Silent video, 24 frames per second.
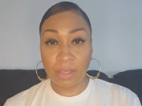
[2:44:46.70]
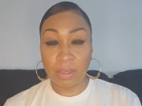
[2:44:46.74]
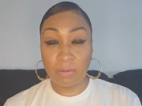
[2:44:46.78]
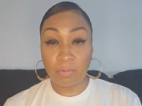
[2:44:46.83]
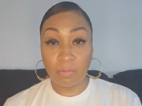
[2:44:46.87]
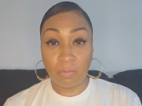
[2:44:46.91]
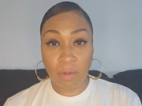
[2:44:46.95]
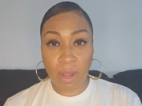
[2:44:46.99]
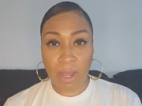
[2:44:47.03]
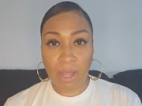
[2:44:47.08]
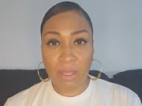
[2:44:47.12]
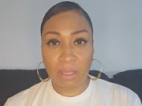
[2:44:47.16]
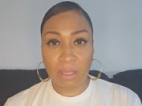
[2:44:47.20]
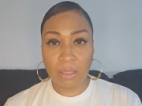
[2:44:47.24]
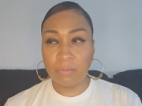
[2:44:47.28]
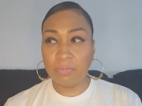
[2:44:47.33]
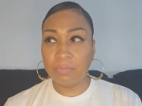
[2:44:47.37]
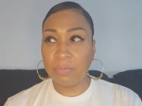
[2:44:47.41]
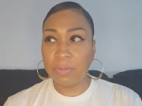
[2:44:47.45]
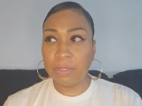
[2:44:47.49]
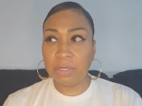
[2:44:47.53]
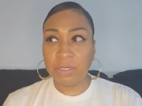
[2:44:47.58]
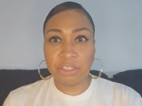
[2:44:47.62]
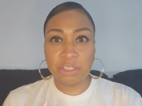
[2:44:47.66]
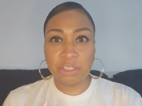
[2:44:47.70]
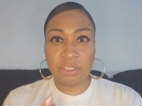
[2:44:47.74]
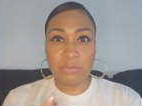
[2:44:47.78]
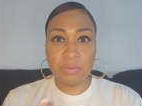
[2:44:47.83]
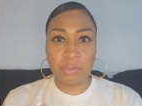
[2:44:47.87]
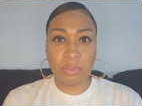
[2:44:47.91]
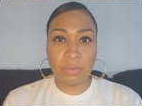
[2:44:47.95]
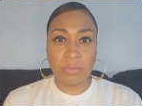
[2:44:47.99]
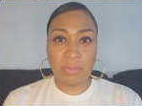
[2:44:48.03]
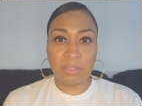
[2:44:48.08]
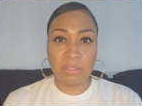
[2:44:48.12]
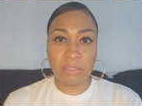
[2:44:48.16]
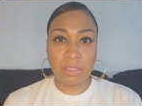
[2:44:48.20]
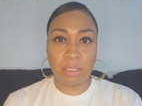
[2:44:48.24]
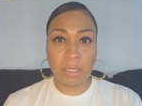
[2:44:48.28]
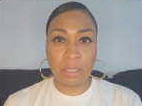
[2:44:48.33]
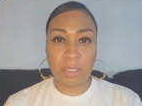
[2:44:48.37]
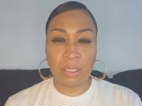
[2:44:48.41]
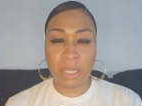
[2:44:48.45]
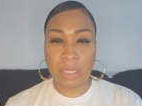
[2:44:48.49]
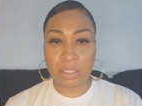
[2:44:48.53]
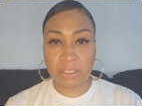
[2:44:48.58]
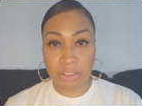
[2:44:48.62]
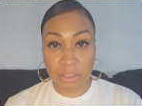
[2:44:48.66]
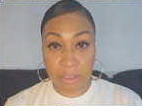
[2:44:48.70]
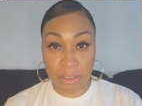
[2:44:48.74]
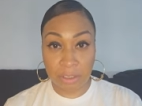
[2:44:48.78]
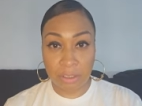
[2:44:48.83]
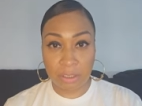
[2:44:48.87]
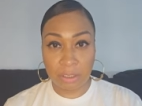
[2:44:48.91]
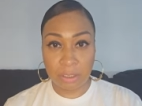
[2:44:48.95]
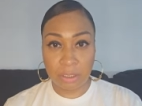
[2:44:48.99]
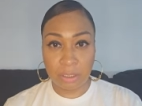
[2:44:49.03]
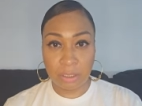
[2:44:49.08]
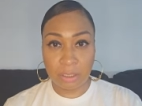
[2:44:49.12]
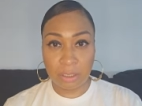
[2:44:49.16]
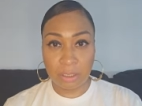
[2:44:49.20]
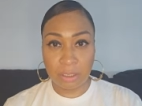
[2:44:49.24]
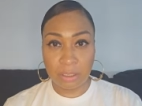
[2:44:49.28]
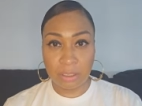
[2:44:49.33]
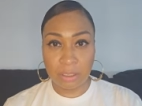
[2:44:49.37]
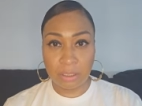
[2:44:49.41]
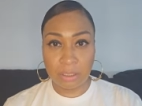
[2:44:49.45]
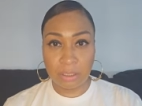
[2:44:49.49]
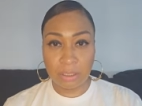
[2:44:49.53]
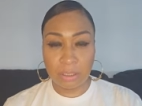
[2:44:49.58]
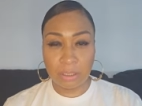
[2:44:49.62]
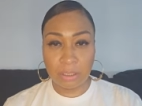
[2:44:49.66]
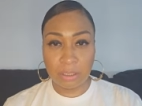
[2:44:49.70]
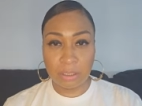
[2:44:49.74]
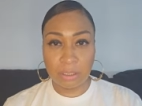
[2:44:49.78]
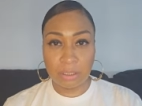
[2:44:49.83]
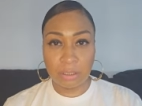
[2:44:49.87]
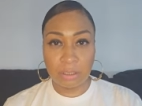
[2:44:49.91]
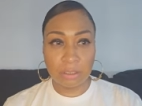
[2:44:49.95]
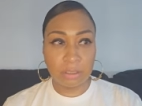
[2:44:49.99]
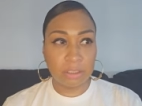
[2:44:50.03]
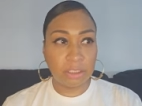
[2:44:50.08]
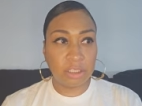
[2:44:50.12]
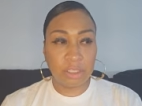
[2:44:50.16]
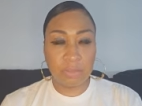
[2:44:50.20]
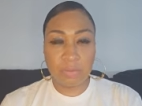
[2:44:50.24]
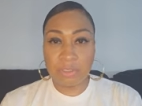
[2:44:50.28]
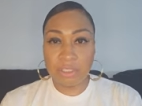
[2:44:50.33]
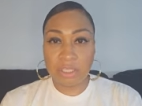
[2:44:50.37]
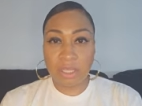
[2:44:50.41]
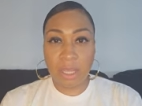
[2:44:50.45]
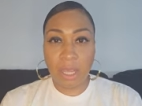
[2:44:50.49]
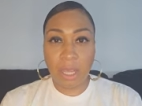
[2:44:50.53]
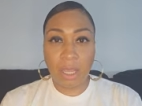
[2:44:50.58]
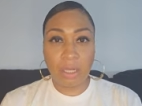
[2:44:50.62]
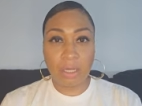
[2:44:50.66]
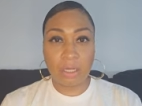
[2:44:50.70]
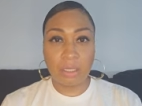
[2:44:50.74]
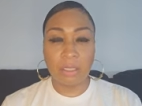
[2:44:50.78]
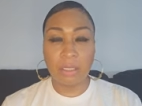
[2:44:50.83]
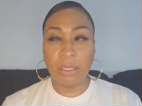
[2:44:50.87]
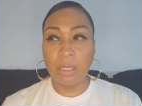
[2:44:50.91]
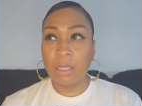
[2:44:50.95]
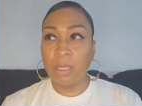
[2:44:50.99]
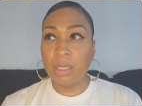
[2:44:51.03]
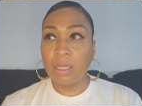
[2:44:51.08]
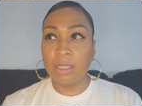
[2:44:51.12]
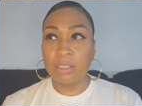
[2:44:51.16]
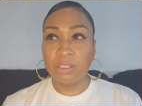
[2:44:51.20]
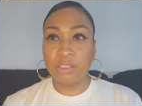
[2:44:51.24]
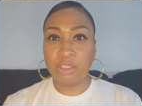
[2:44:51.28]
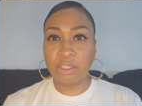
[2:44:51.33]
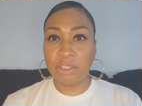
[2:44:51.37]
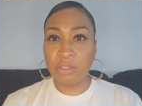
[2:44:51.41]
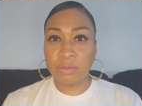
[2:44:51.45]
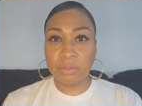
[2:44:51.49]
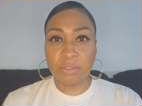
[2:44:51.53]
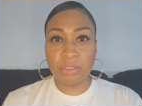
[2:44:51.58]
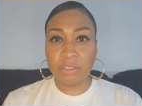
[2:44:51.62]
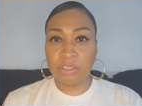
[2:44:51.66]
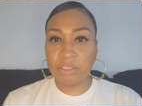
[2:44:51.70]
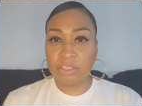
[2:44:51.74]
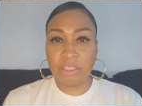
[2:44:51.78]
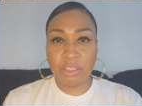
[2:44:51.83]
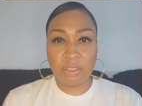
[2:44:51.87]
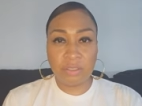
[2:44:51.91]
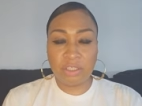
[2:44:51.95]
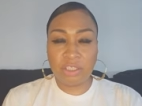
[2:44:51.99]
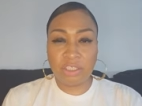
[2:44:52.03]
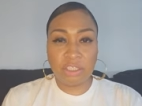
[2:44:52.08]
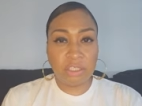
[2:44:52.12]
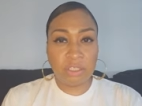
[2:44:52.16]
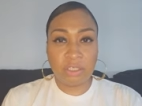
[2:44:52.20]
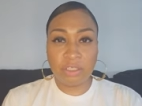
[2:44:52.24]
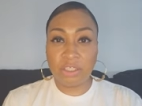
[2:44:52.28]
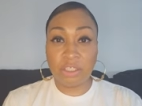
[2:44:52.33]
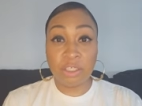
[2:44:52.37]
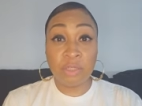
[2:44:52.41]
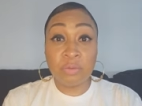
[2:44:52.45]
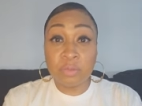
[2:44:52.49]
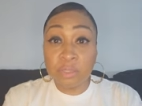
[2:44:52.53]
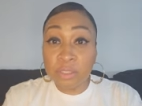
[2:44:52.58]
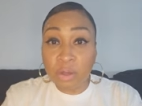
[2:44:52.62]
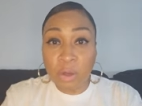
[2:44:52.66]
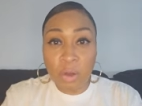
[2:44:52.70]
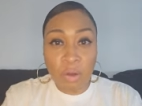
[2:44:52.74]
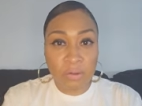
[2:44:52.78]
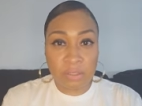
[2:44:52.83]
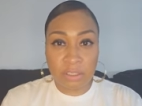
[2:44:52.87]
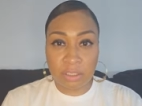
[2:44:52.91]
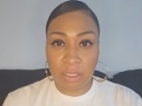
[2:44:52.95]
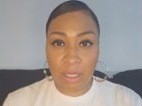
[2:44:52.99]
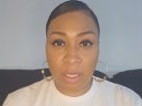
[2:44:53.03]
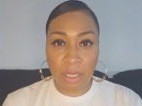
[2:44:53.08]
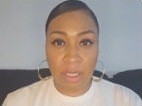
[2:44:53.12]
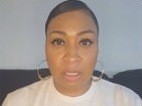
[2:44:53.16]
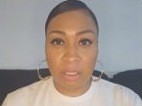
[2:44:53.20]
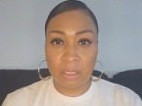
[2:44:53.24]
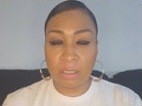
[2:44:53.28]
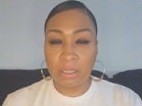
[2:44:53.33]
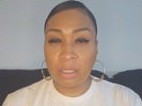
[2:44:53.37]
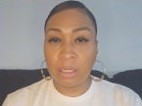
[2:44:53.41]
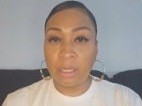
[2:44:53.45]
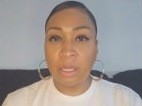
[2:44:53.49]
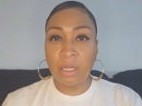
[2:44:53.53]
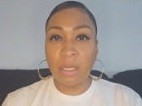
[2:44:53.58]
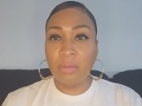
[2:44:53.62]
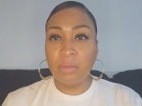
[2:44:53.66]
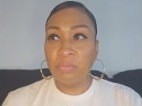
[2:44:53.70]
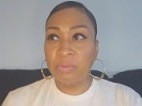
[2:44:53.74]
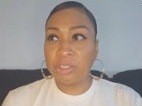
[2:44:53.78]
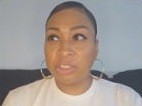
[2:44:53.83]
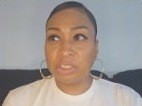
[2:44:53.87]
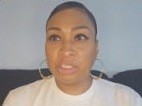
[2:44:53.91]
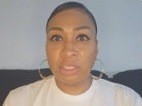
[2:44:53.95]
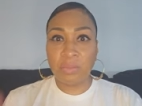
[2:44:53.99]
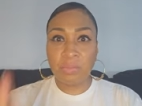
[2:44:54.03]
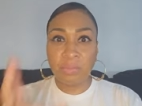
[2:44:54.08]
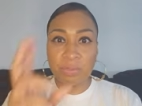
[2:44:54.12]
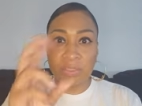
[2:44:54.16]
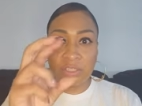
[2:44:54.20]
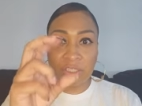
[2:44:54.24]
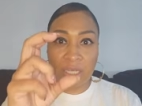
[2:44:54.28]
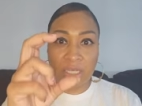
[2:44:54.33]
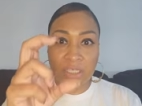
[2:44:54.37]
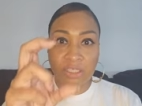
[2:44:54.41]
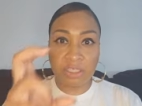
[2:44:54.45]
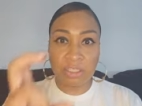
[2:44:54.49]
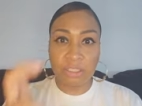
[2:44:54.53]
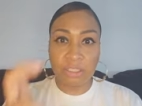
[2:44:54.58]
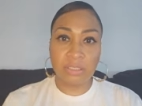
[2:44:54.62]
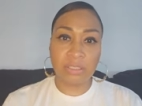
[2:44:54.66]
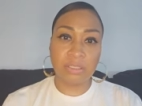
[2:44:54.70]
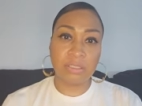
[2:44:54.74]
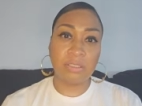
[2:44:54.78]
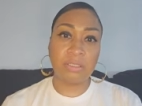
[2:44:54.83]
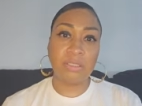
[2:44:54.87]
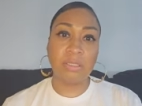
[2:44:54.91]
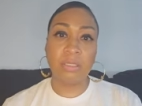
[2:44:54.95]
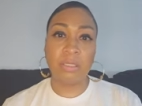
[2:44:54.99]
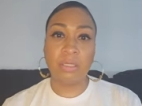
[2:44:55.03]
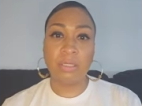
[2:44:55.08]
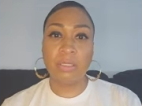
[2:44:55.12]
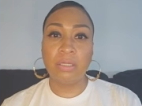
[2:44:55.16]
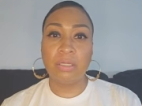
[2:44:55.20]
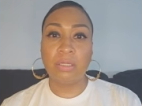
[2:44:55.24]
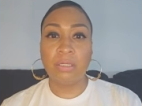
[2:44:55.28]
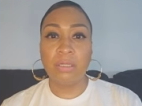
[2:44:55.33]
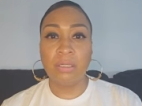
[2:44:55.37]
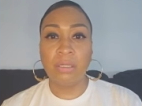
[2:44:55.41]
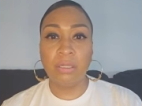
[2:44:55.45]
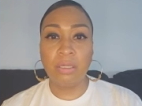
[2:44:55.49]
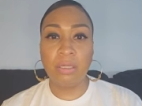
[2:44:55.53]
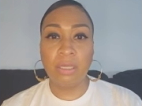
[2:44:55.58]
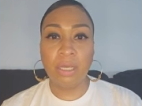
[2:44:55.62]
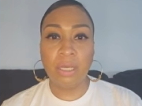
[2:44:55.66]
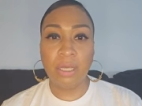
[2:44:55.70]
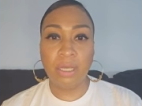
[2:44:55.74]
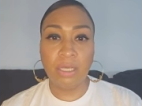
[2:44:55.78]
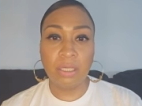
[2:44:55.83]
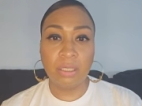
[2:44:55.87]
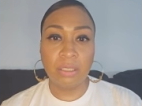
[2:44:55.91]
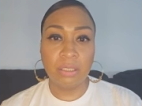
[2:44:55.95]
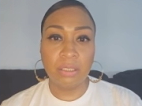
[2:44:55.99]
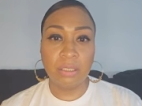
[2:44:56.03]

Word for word: Why? Because she was always thinking that shit. She was a hater. She was she she she was always a hater, but she pretentious. Okay?